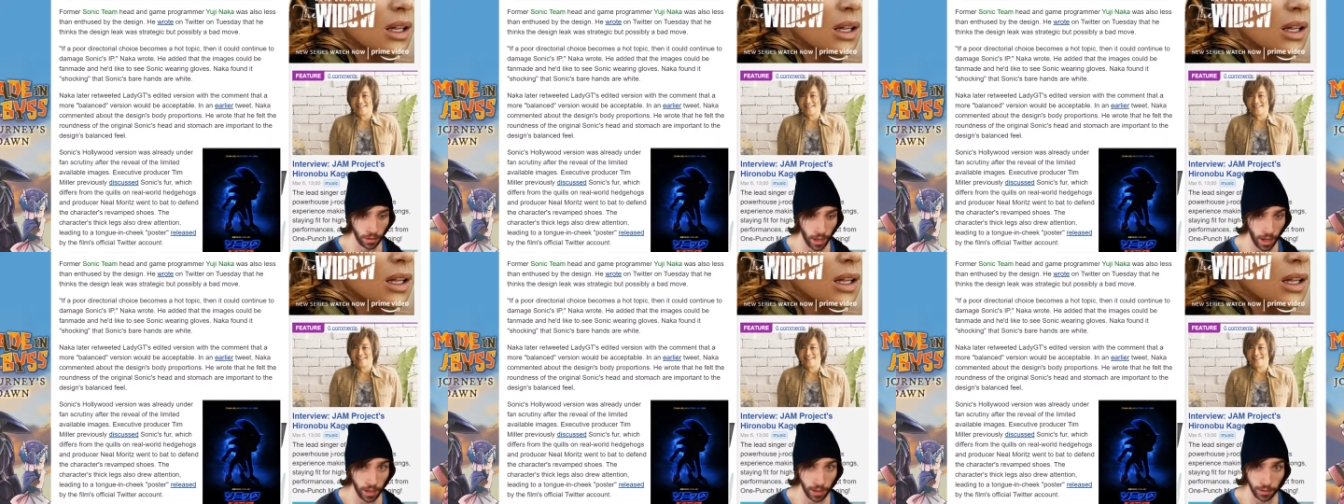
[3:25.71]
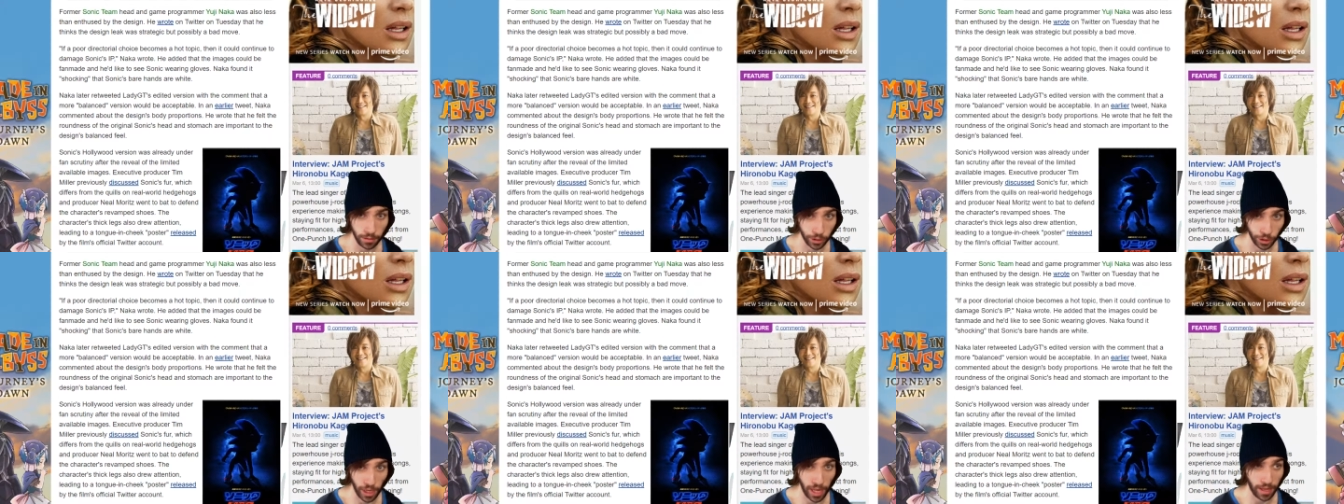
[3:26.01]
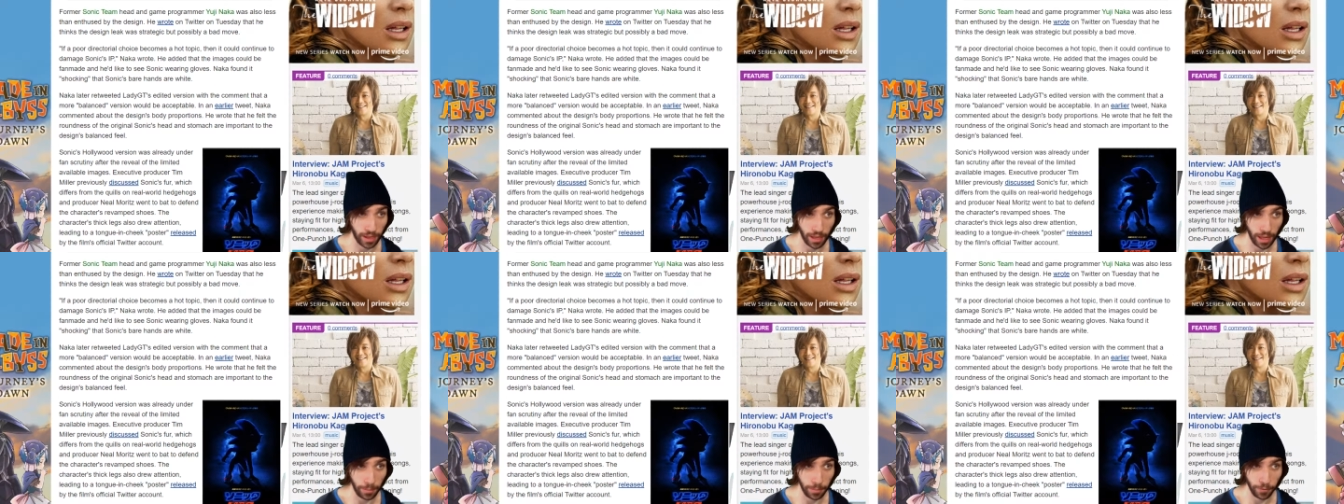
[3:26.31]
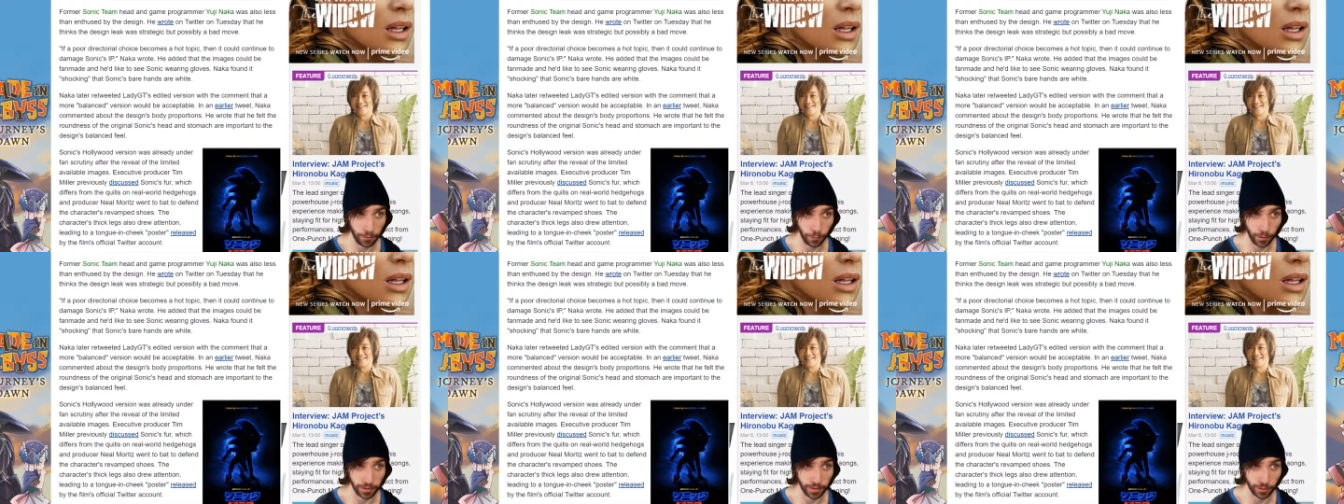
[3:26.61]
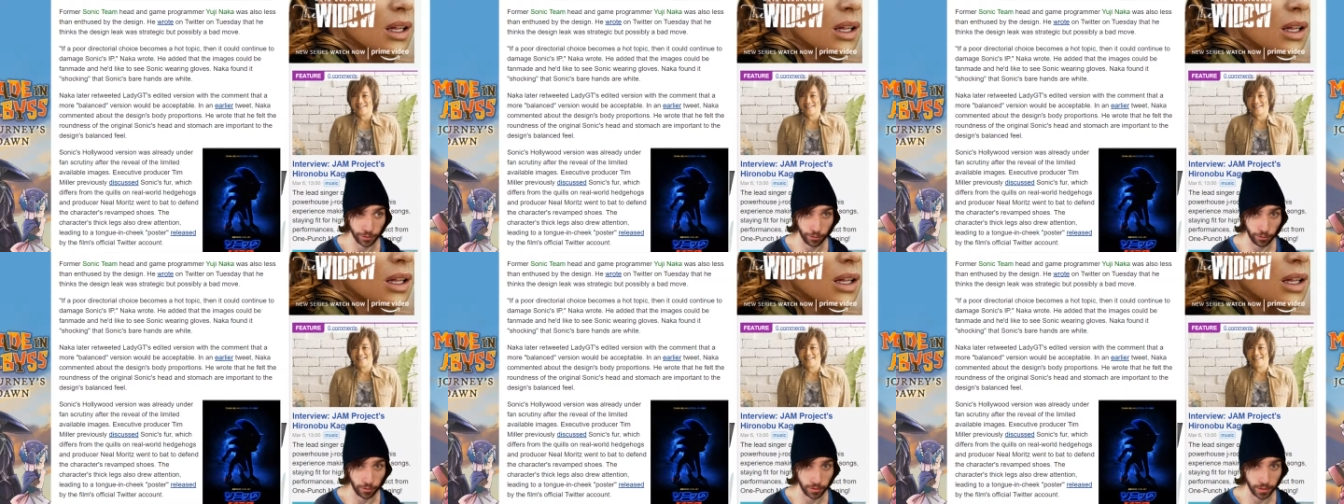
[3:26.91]
I'm
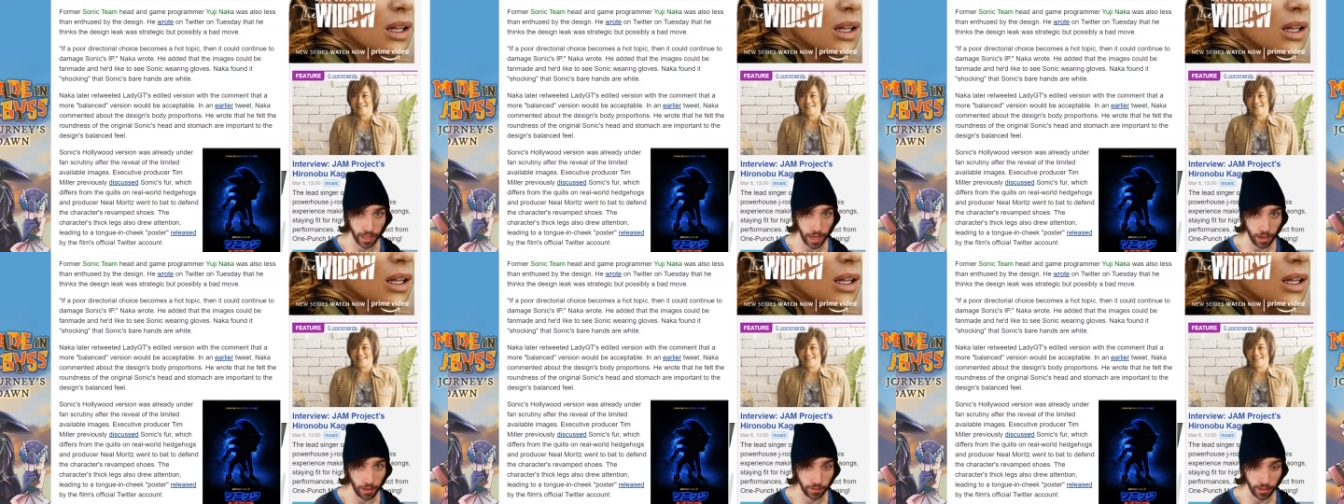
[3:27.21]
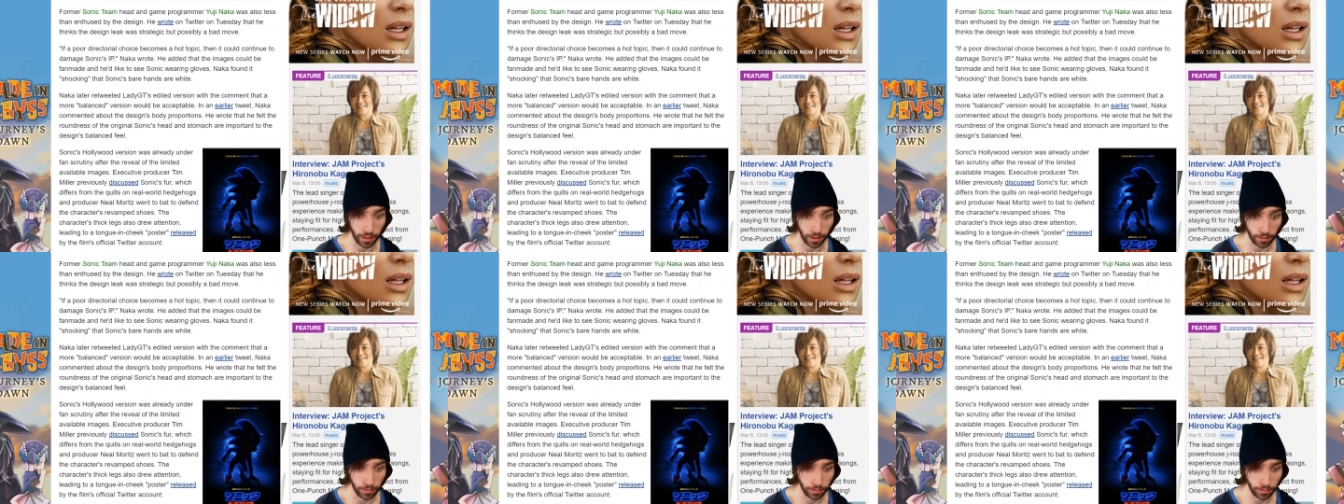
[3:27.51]
afraid to scroll down now.